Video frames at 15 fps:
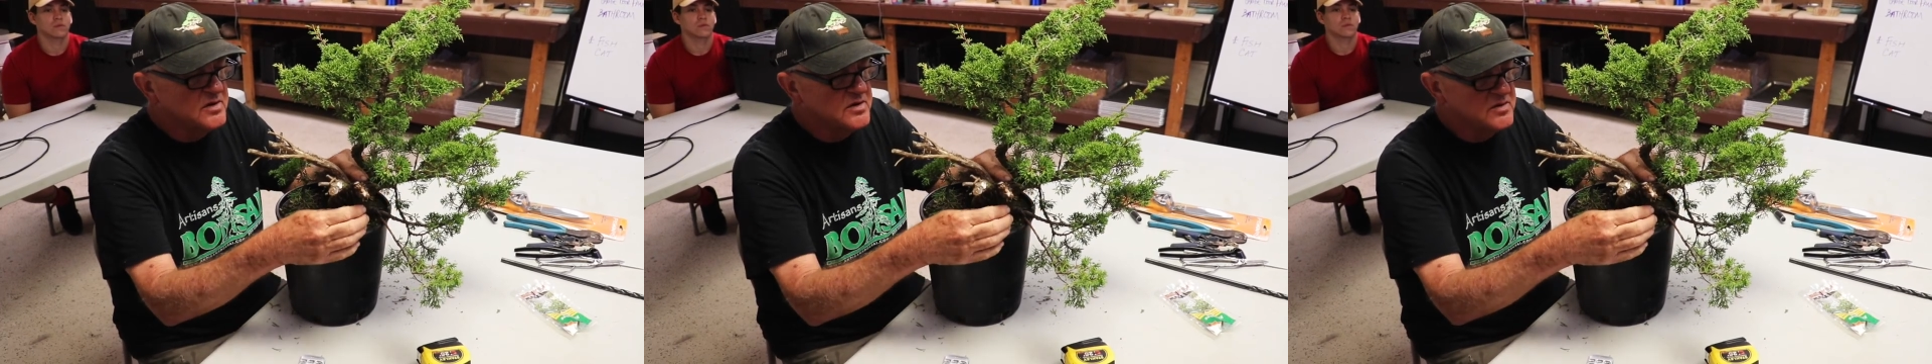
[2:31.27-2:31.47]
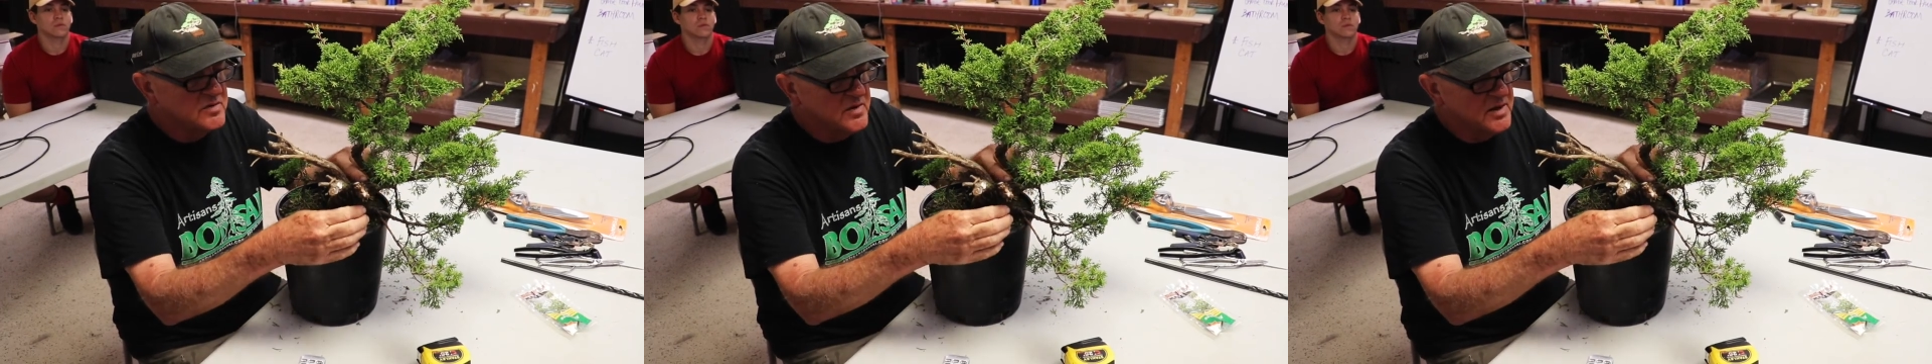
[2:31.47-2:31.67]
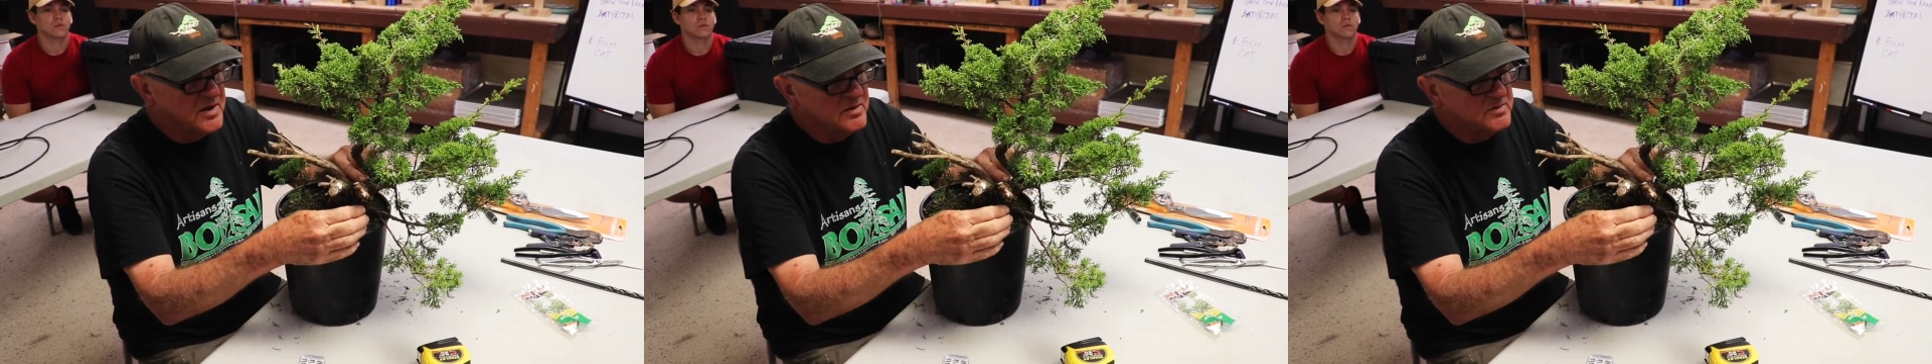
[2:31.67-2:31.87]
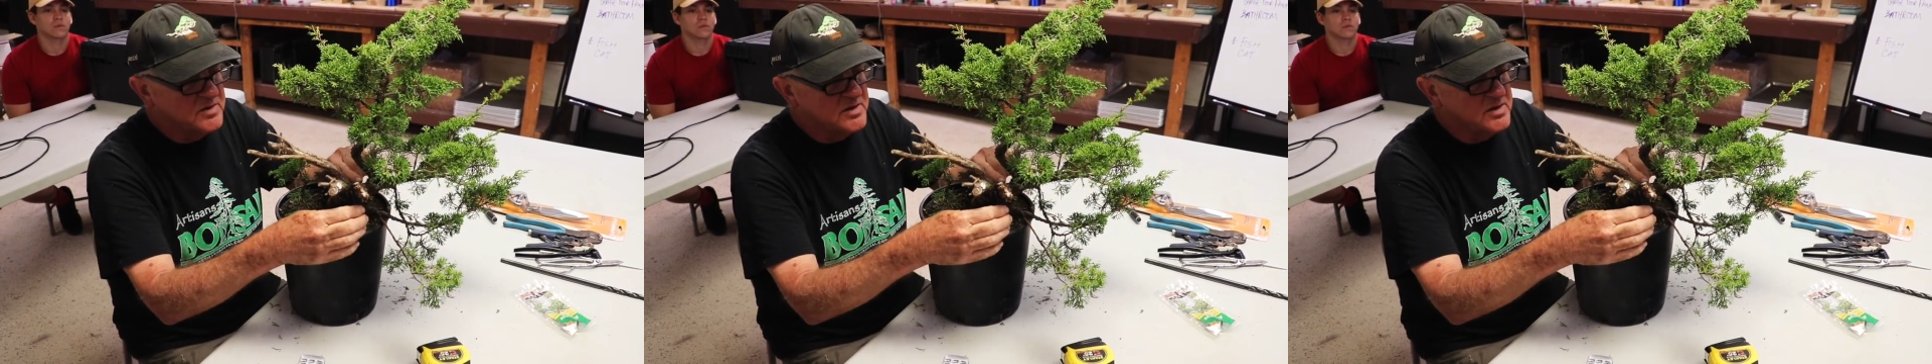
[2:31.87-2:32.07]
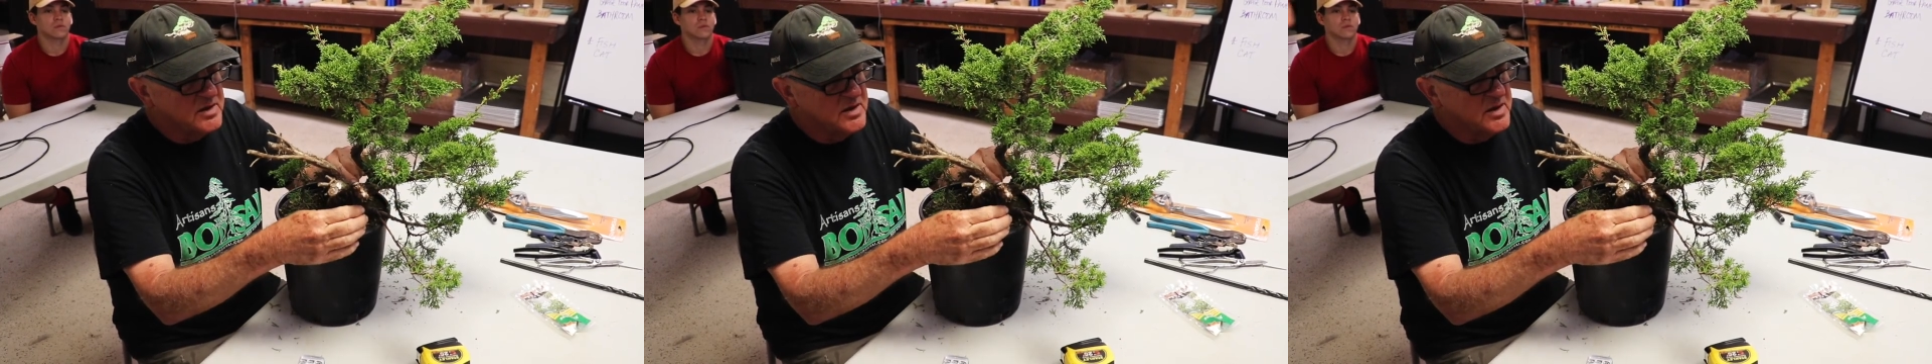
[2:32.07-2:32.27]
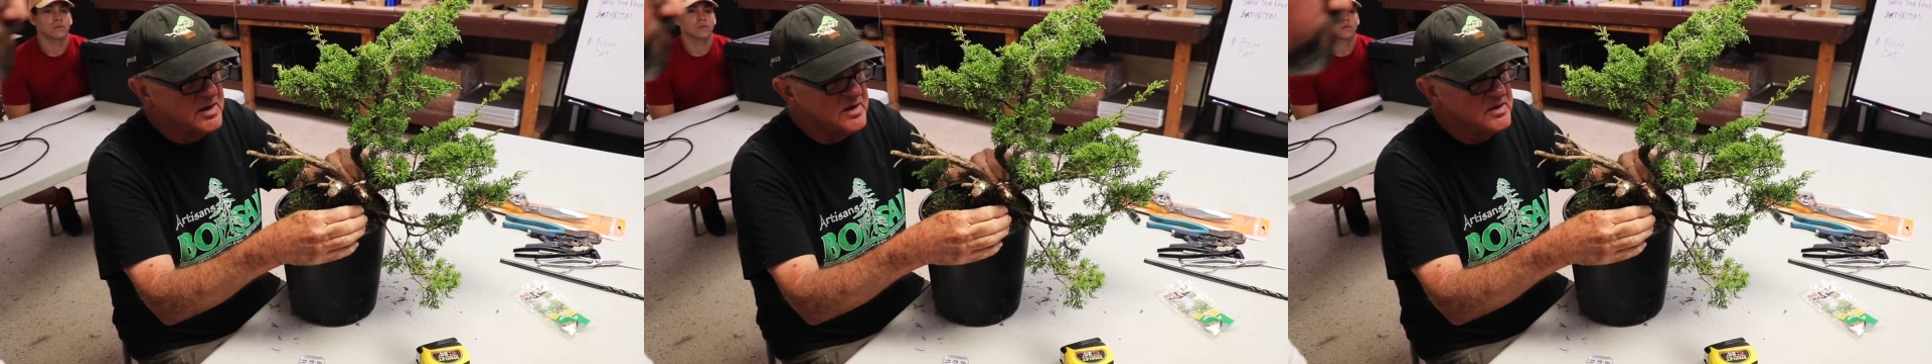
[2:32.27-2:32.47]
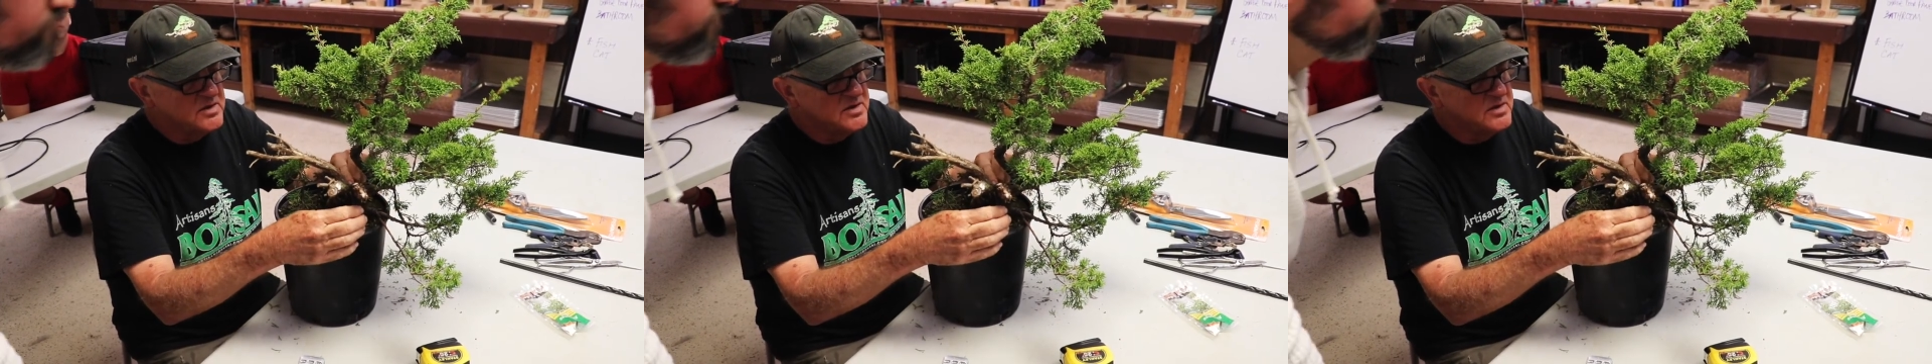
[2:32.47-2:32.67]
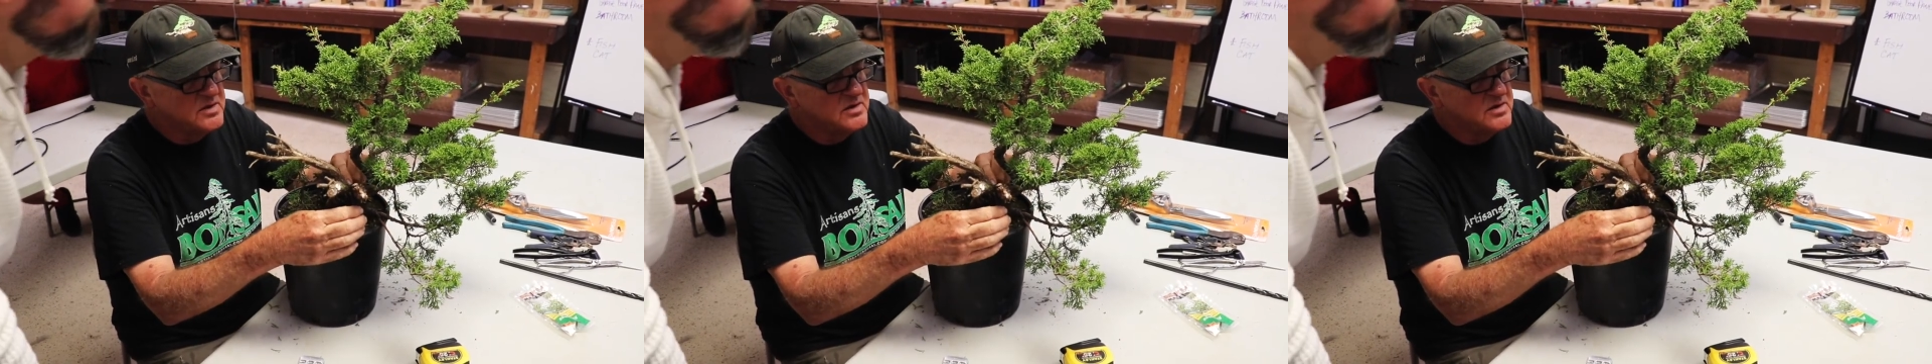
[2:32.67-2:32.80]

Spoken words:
Just right up to the edge.